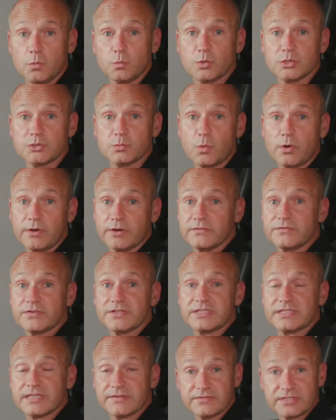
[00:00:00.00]
was one
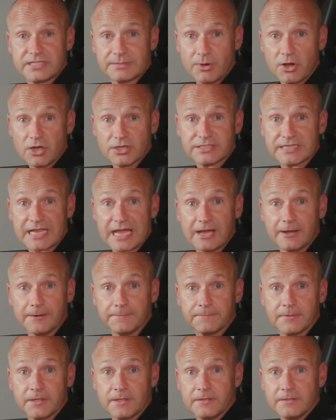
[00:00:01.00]
of 70 miles an hour.
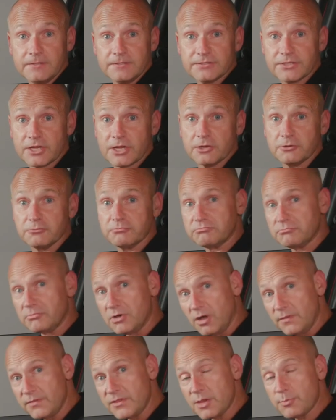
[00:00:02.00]
So
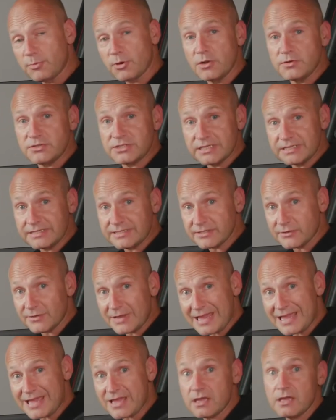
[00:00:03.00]
on the approach into
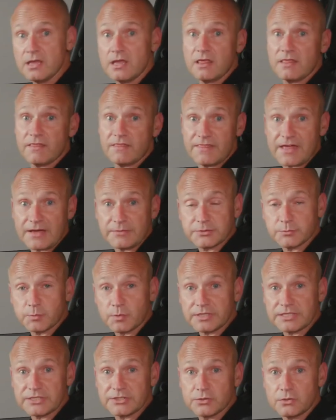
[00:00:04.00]
here, that was
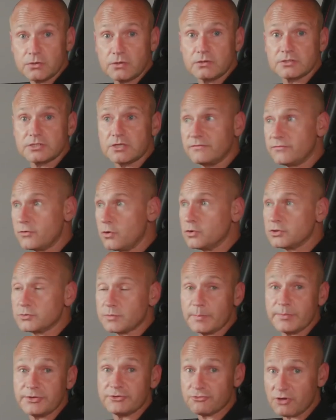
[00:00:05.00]
what it saw, so of course
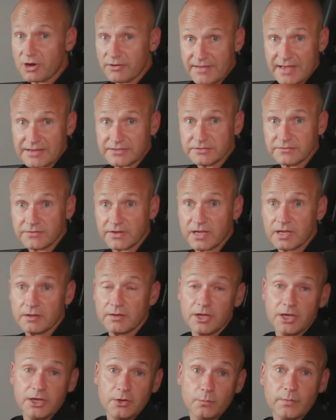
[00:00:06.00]
when we drive out of here,
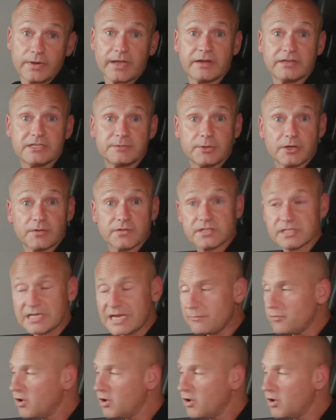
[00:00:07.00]
we're going to be on the same